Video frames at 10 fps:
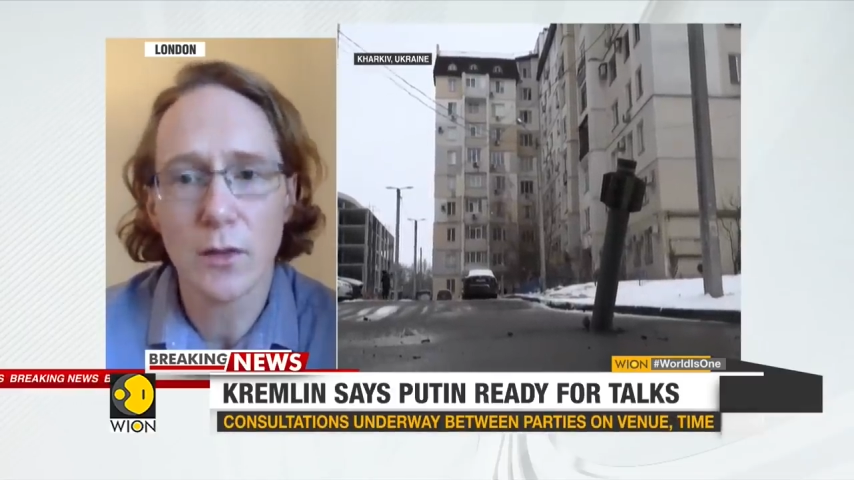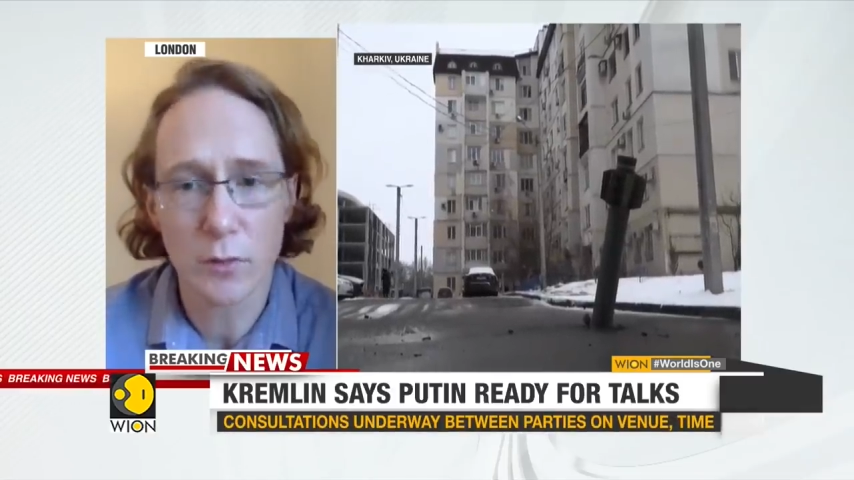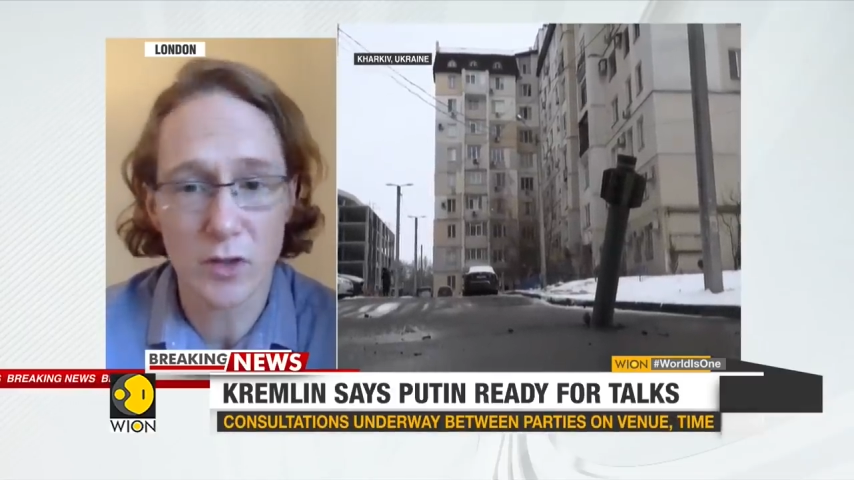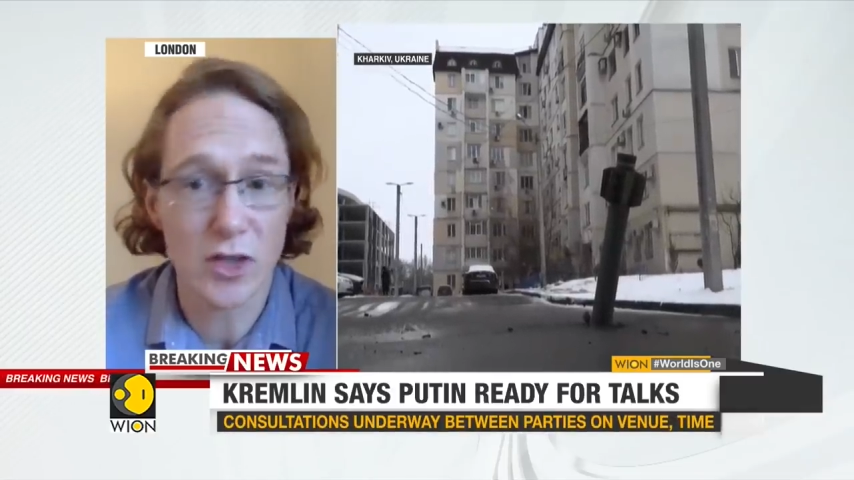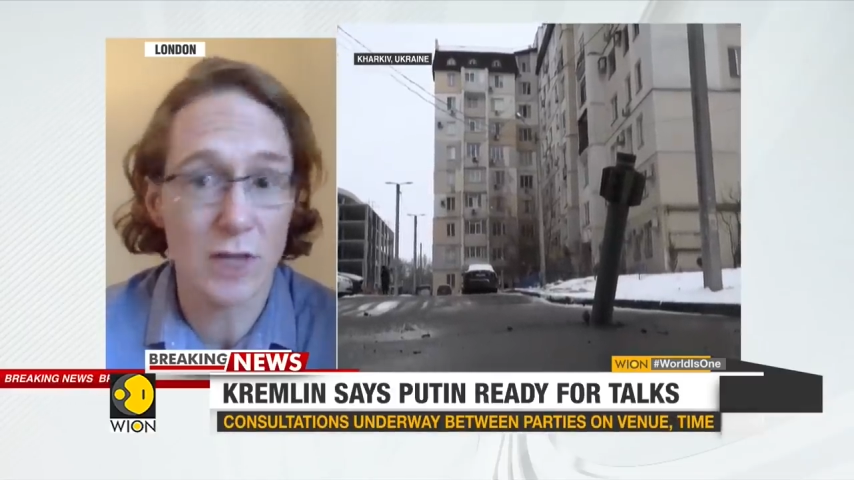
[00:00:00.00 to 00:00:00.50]

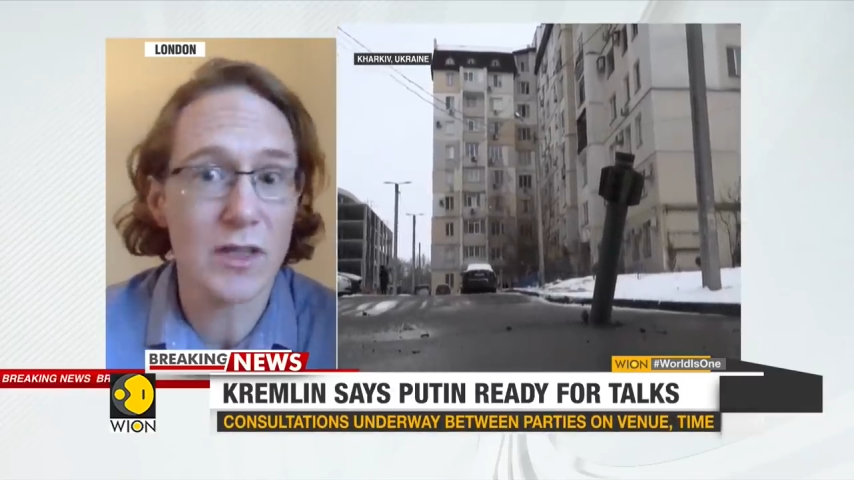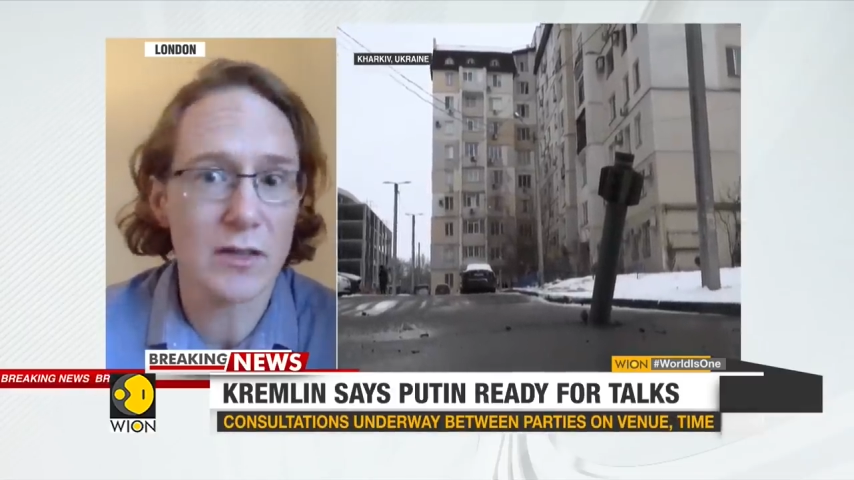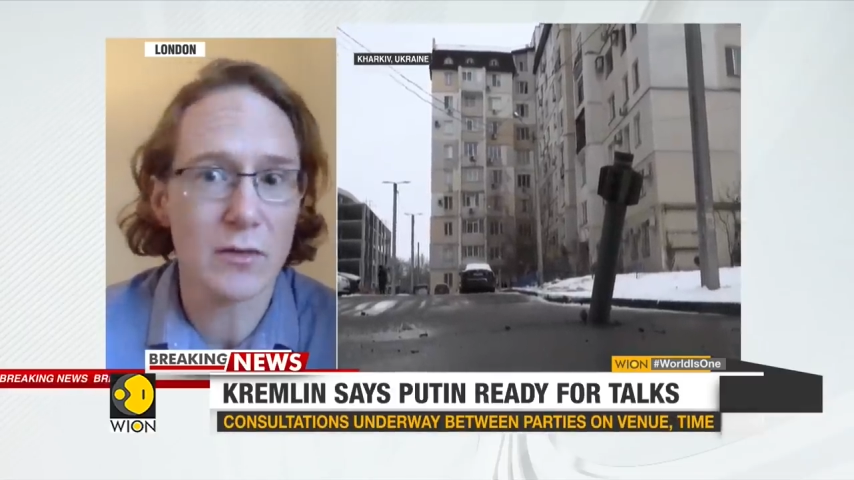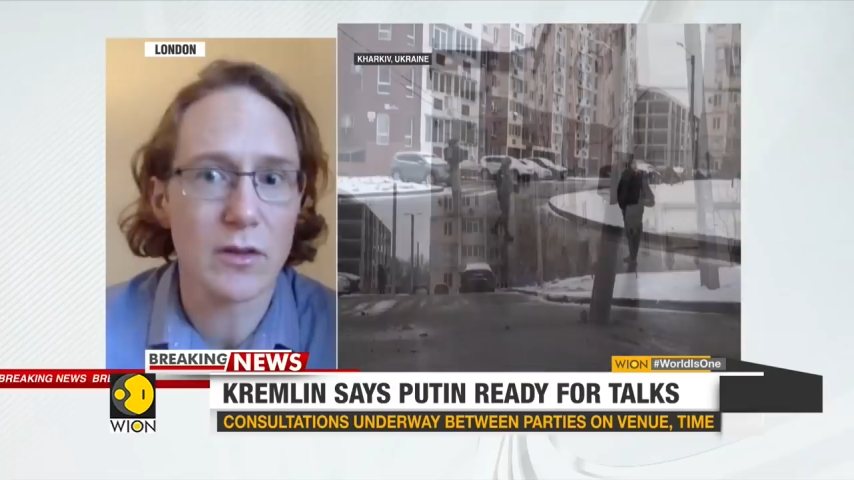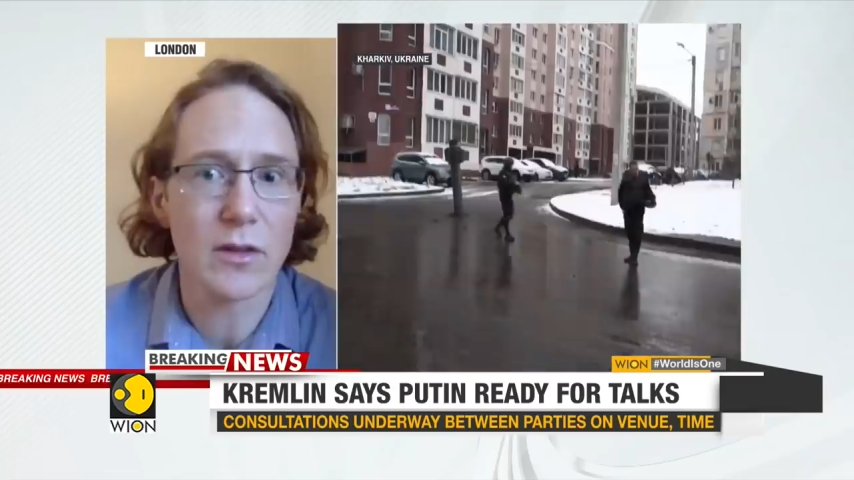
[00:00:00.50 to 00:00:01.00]
when Germany
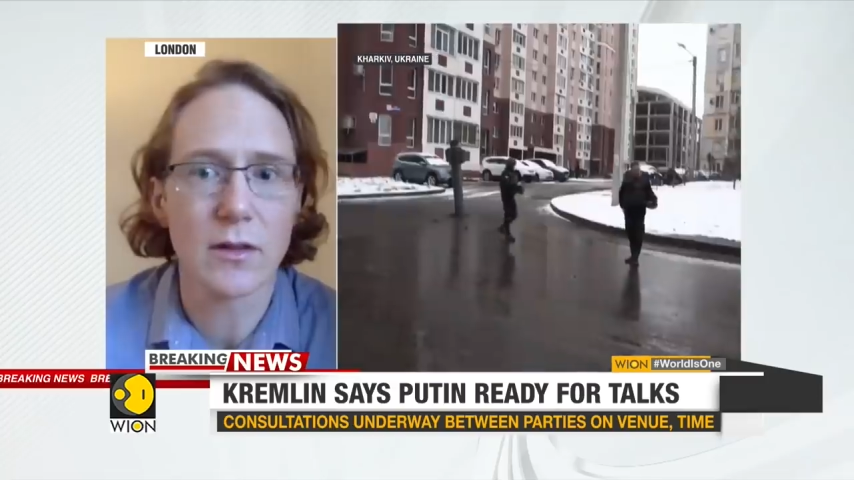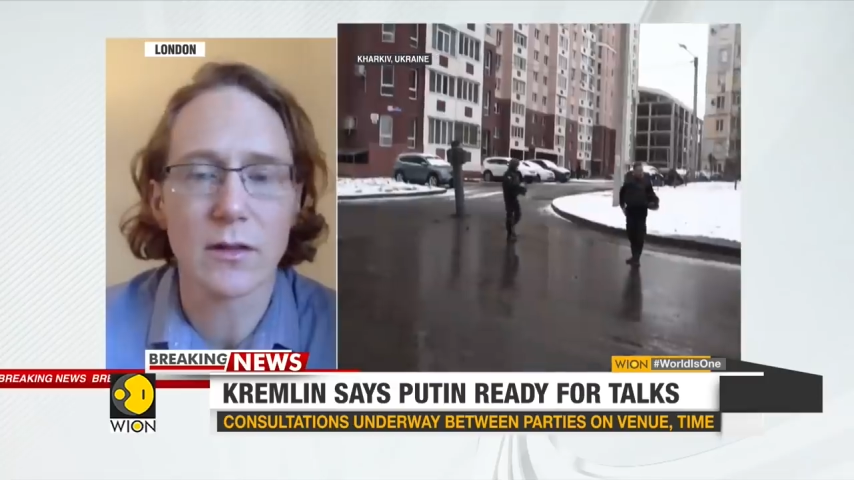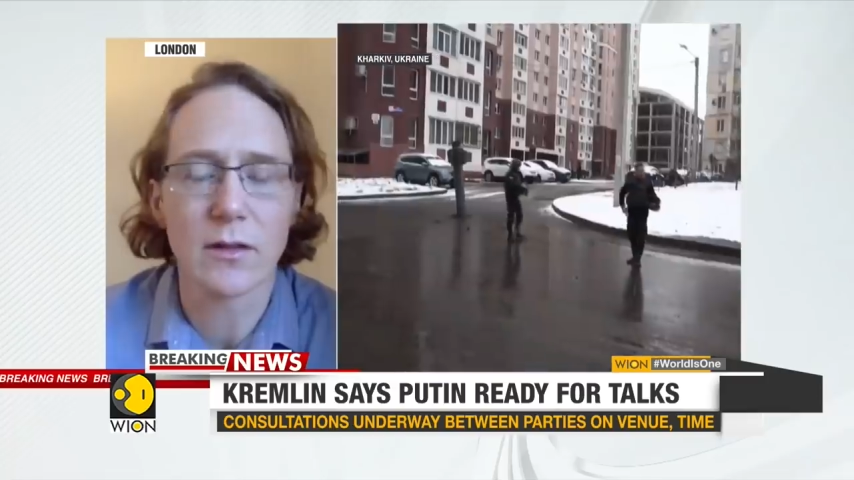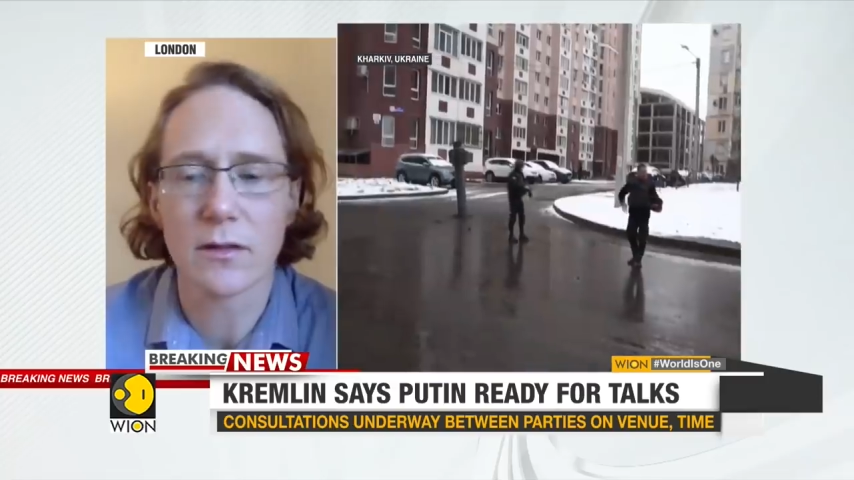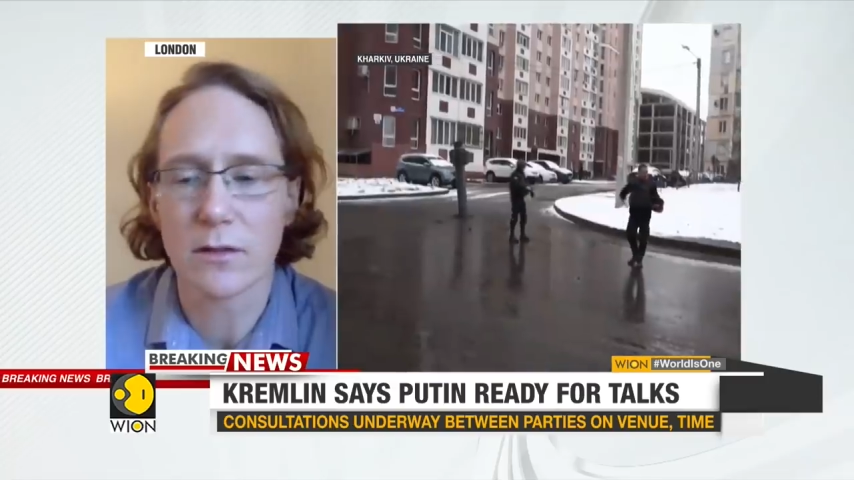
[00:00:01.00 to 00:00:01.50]
took uh,
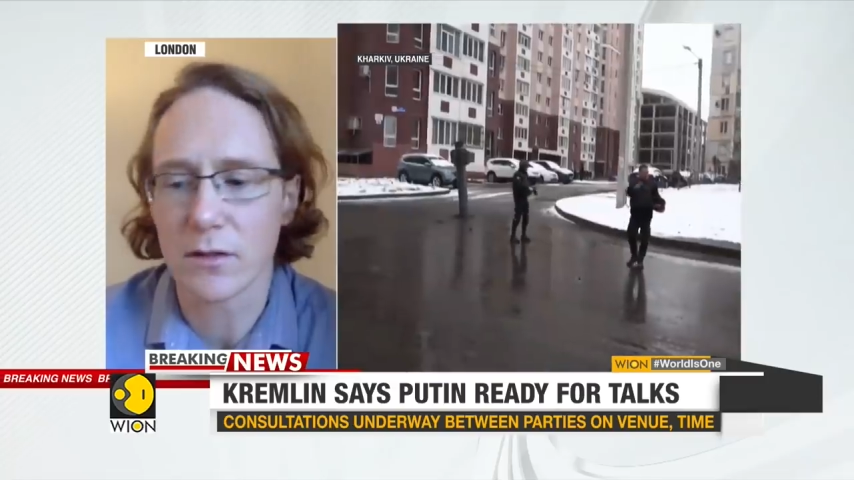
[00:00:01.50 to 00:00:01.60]
uh,